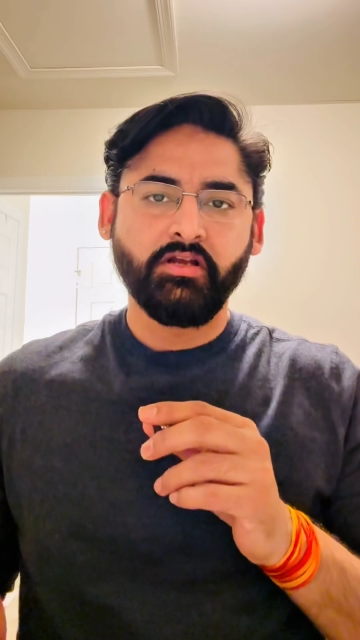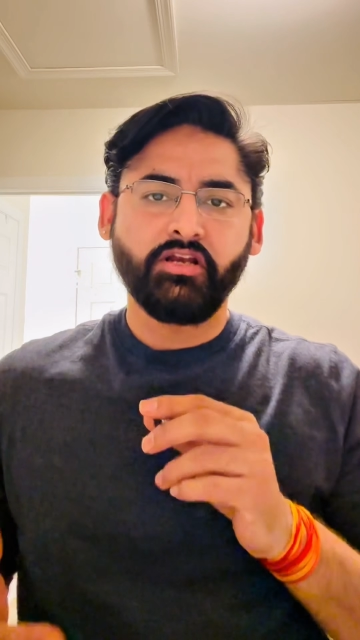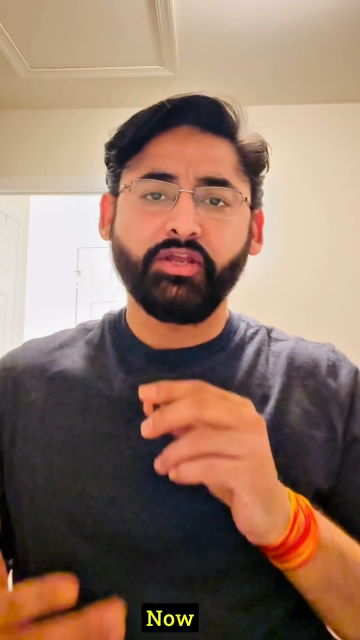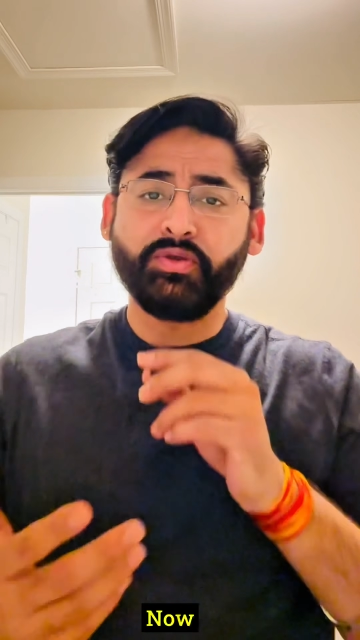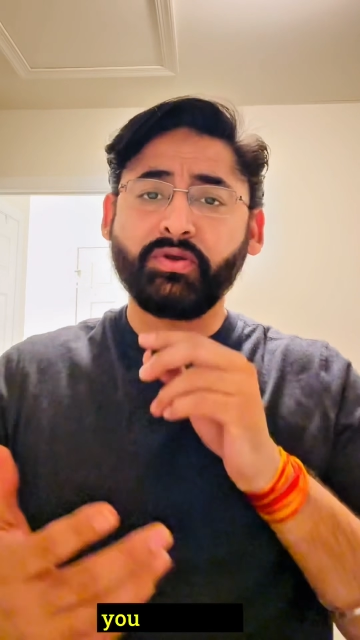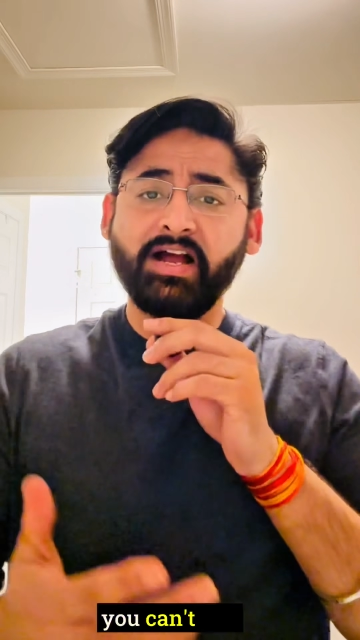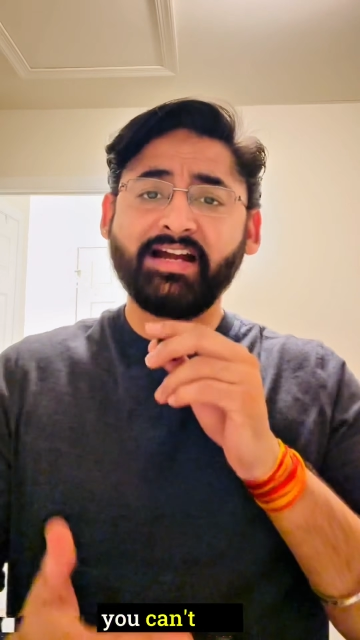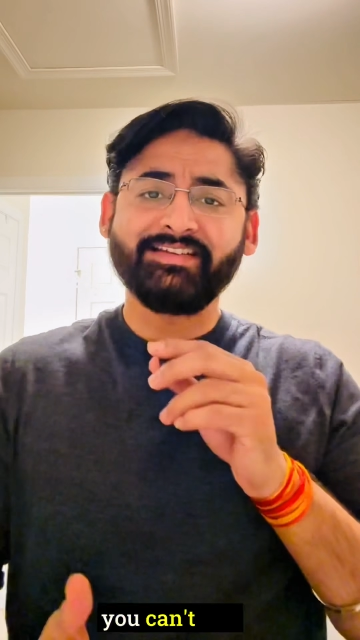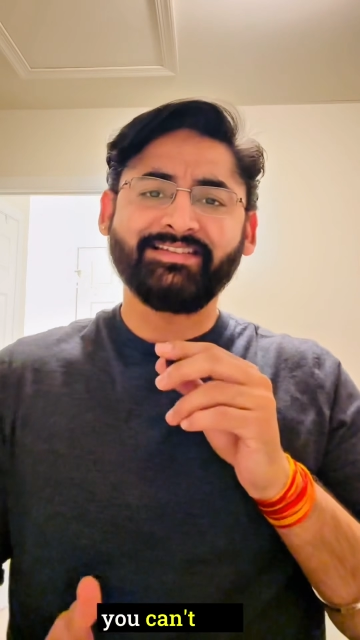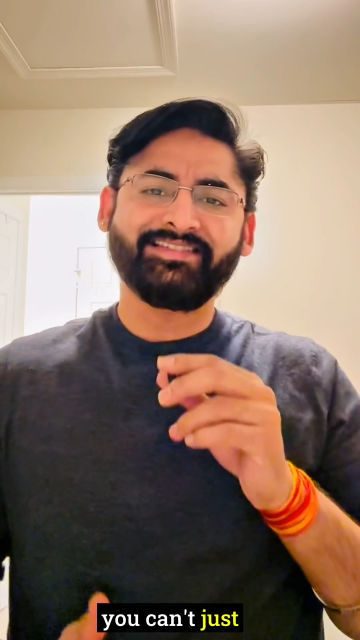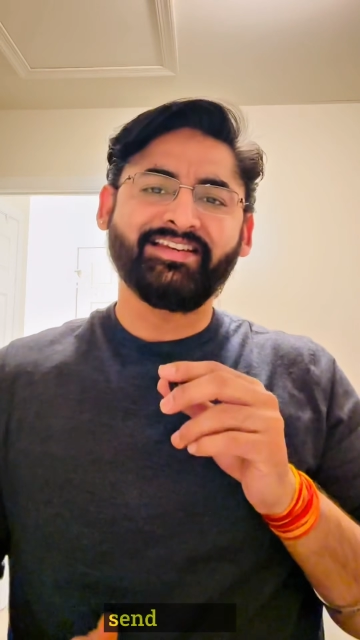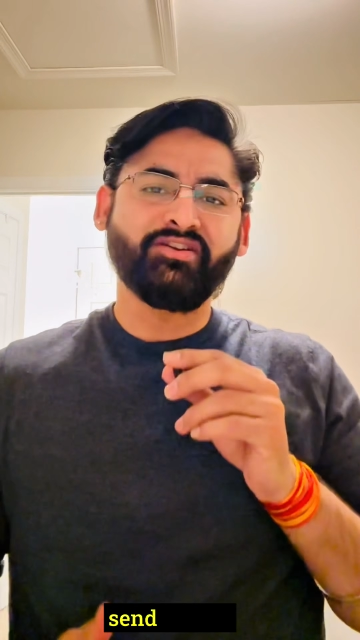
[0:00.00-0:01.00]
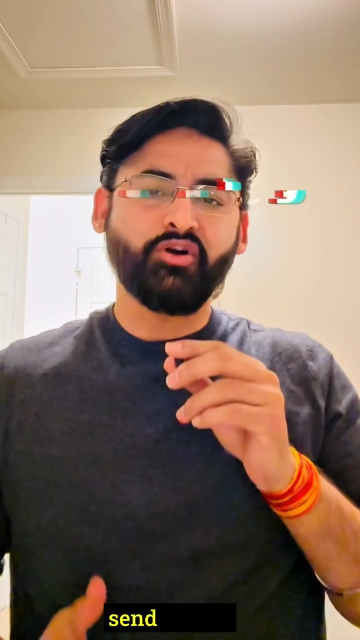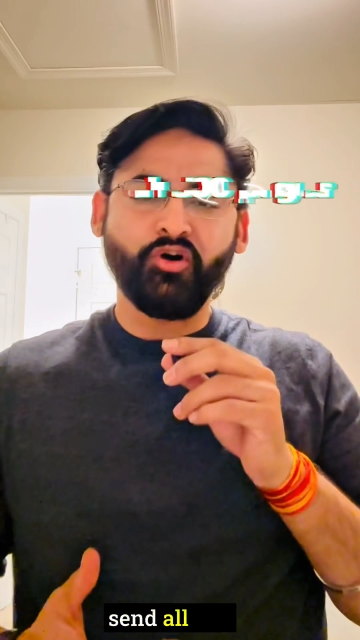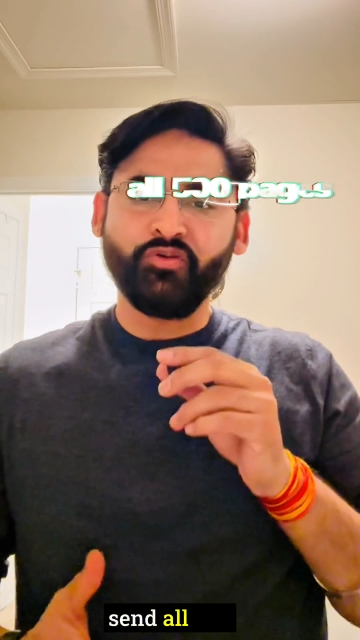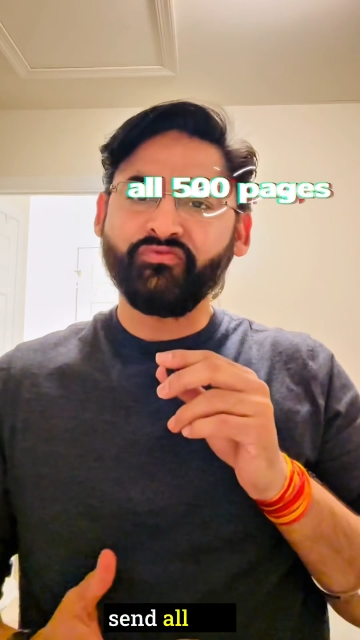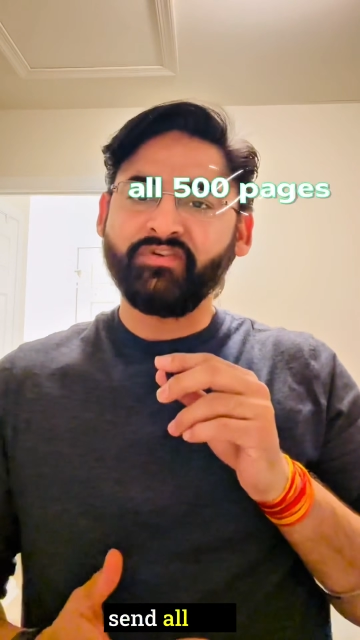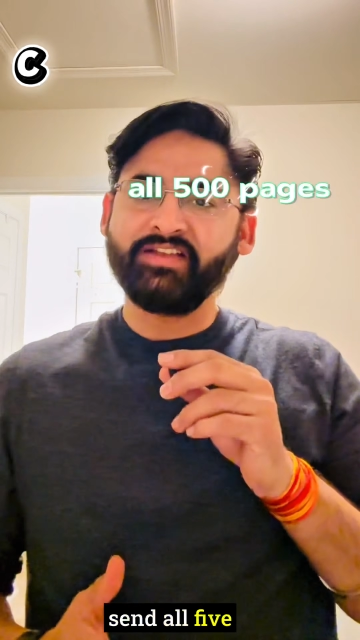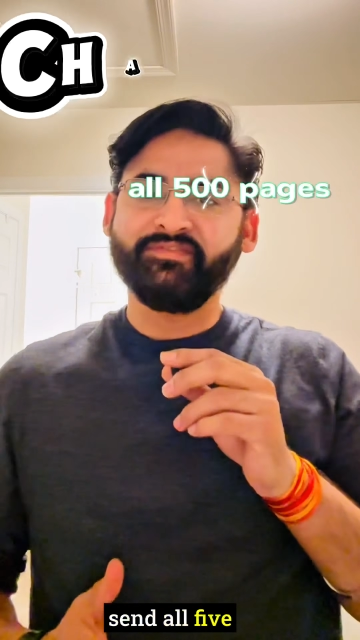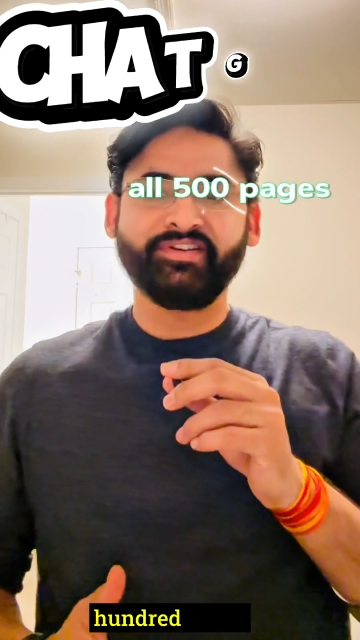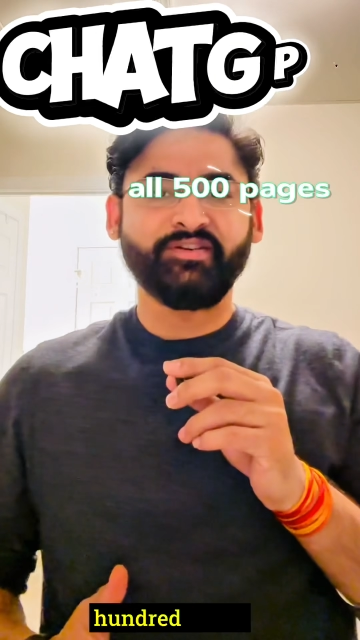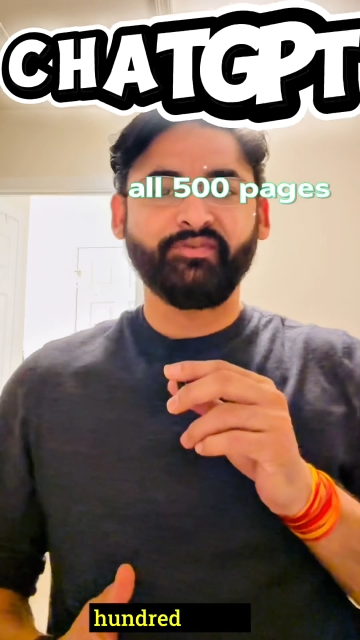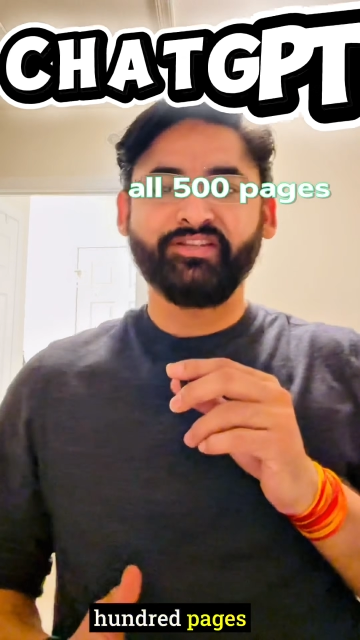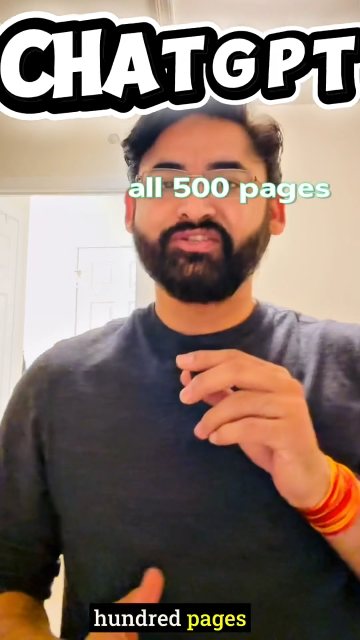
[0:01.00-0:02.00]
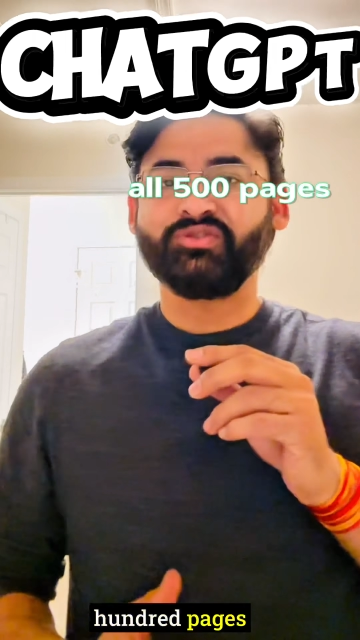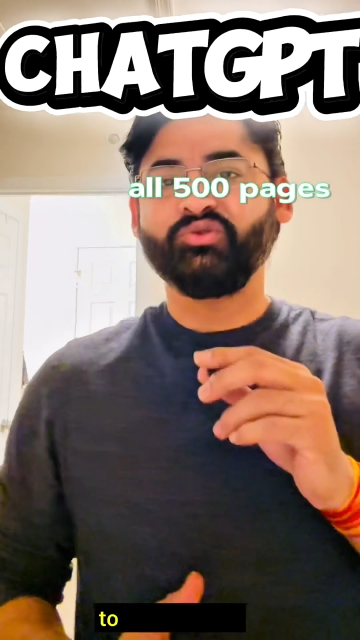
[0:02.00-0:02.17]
Now you can't just send all 500 pages